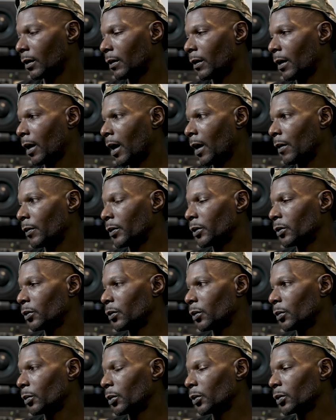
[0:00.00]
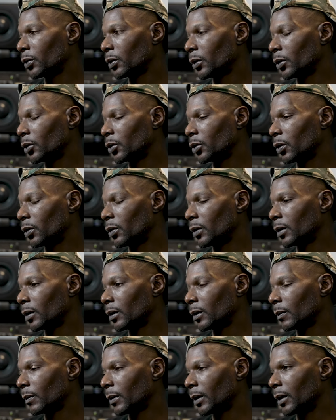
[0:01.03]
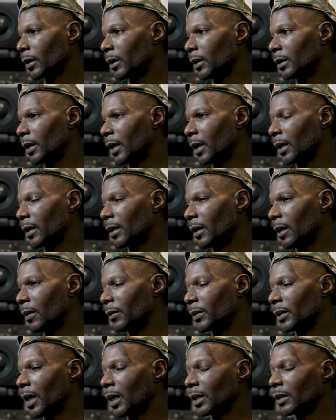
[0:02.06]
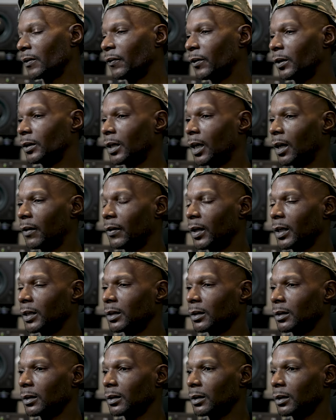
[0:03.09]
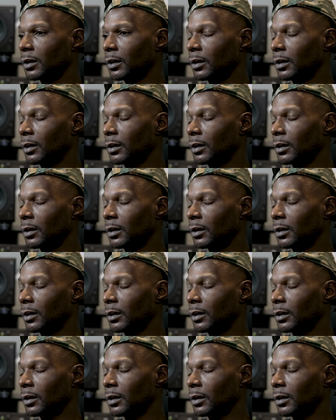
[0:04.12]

I was doing most of the talking because I was asking for directions.